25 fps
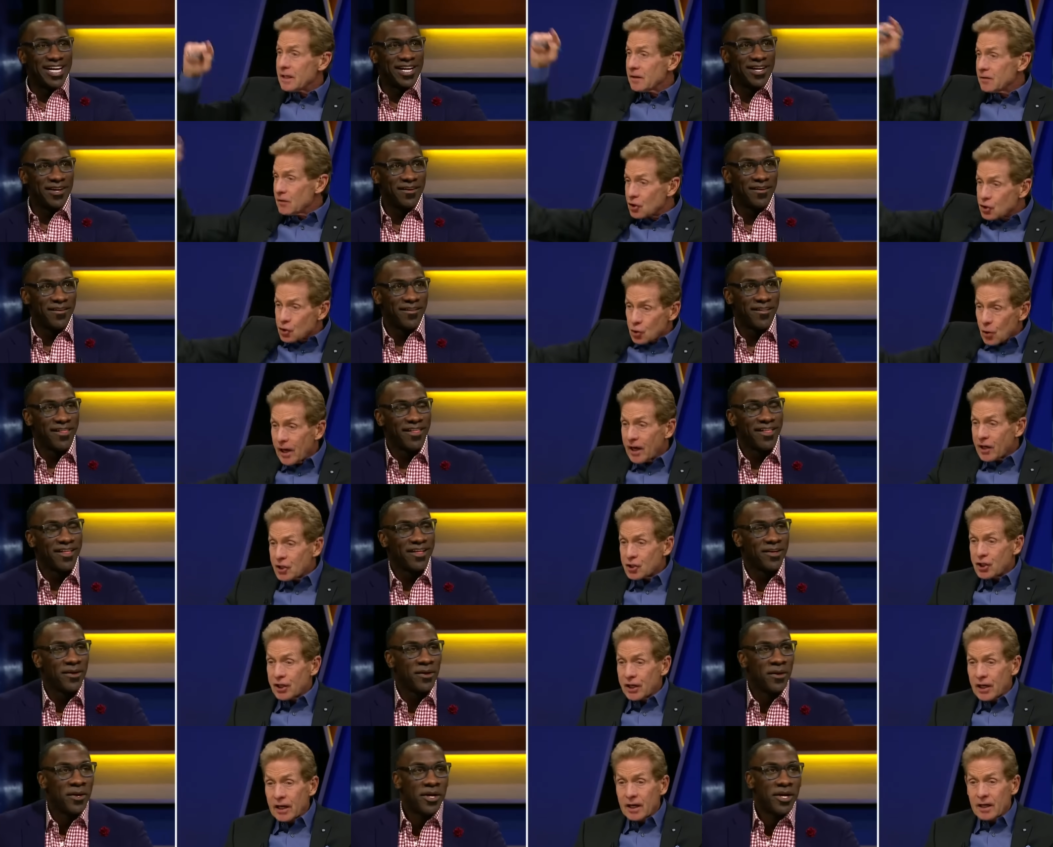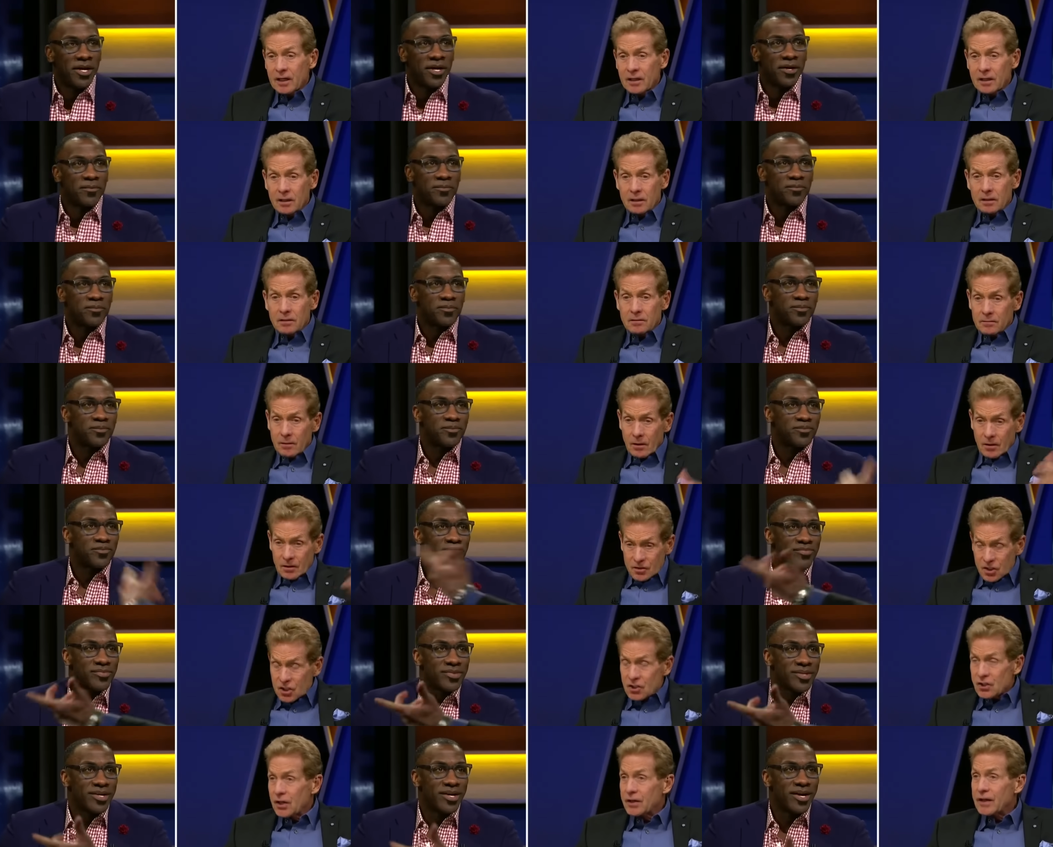Speaker 1: in the trash can on
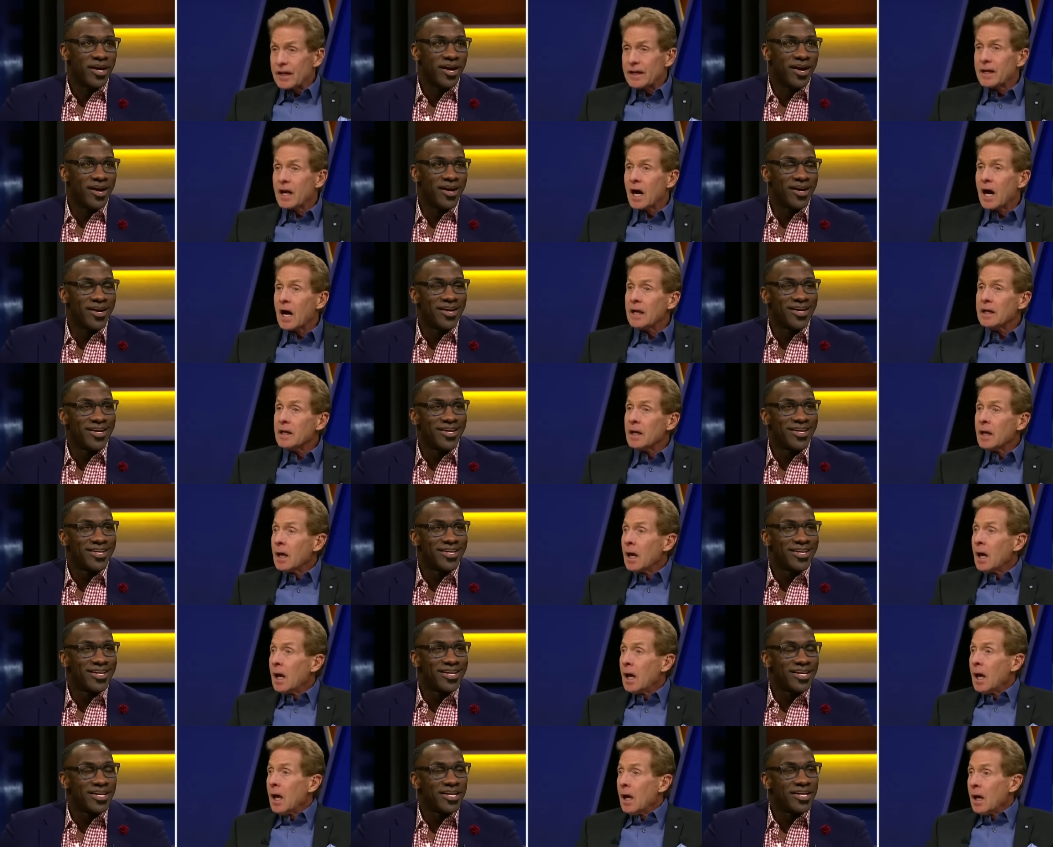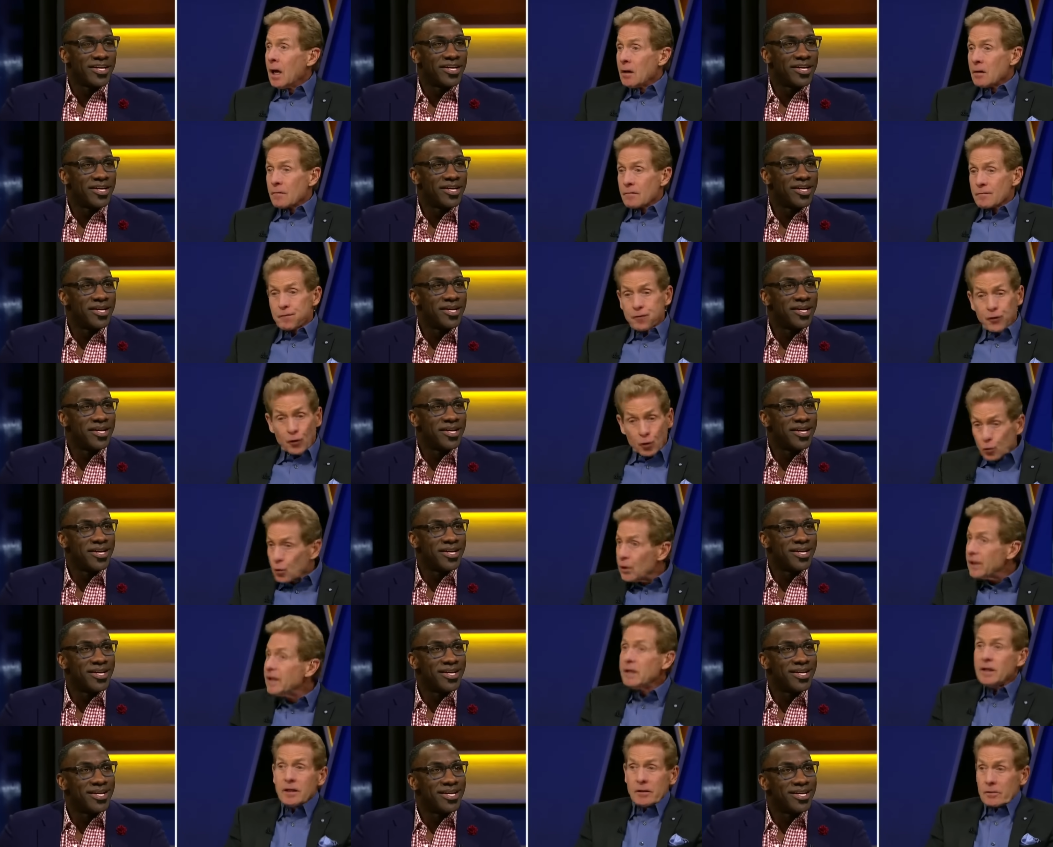Sunday night for
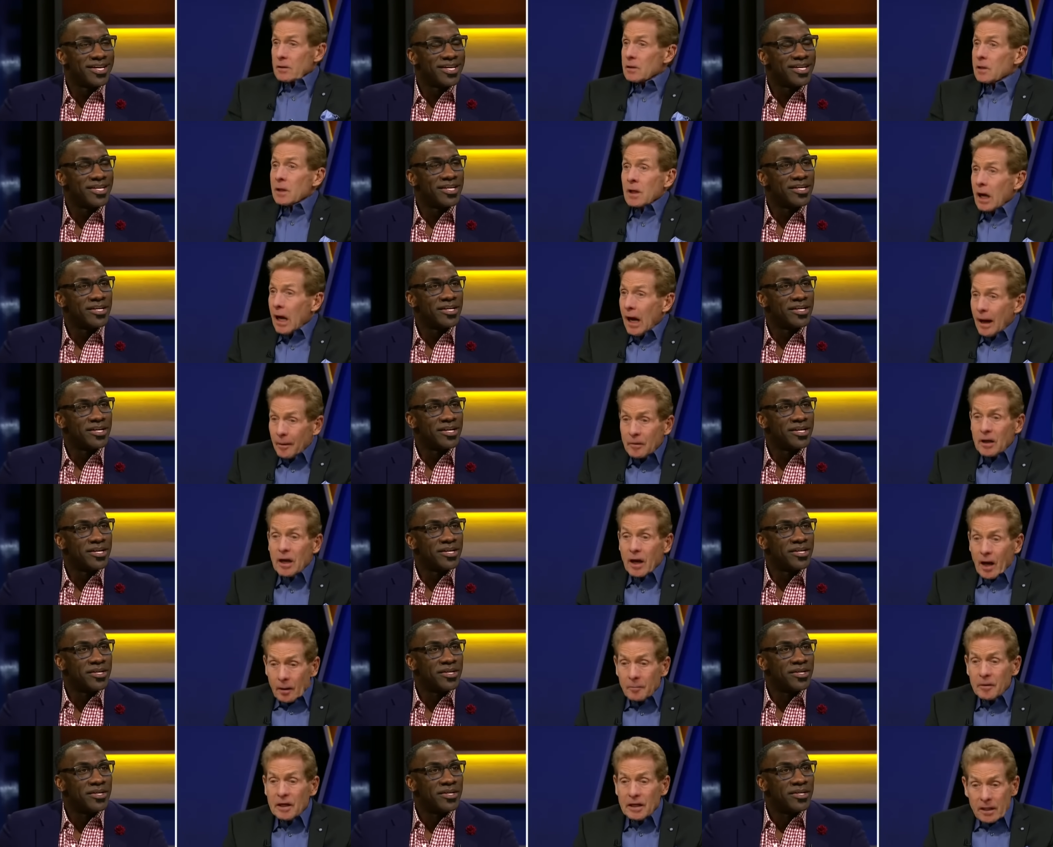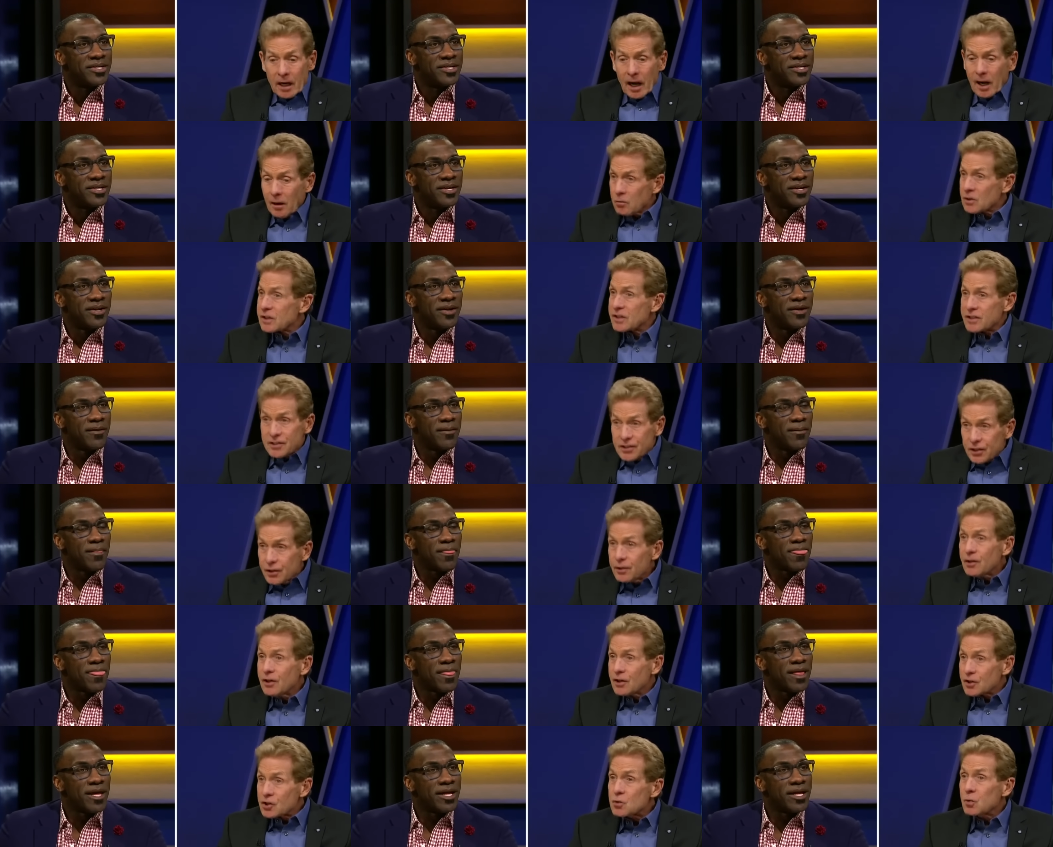real. I mean, I mean, I was
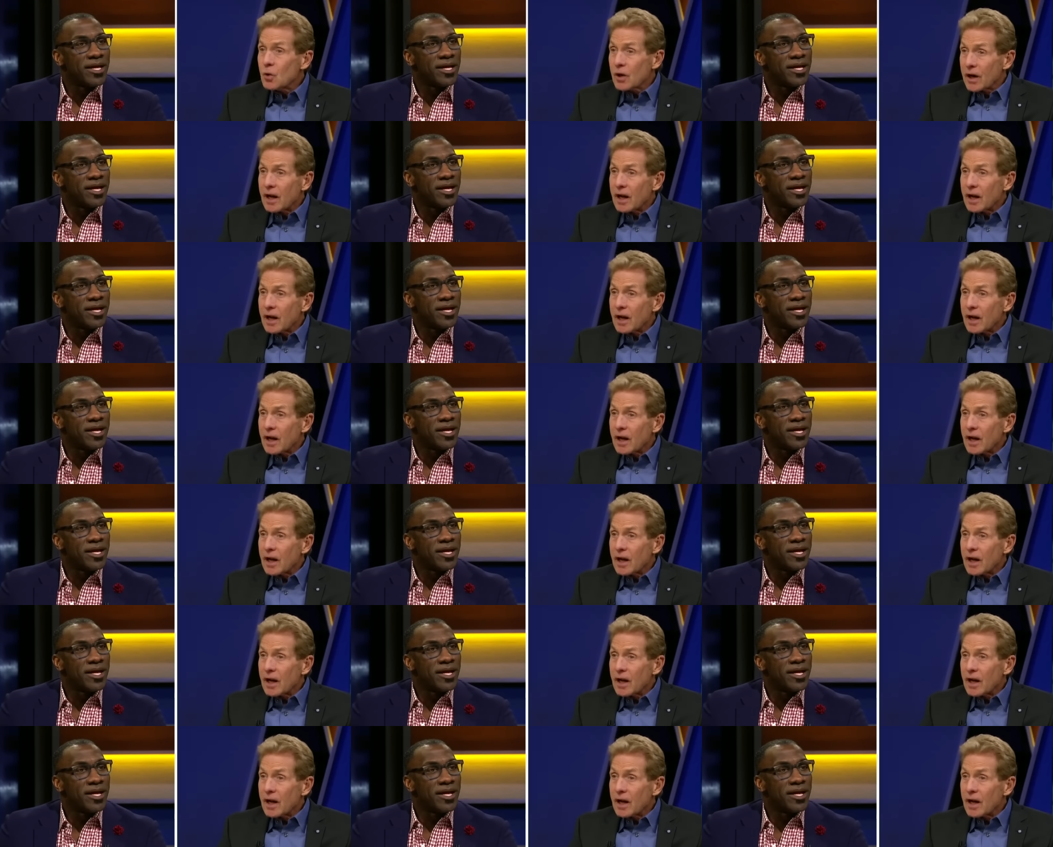serious when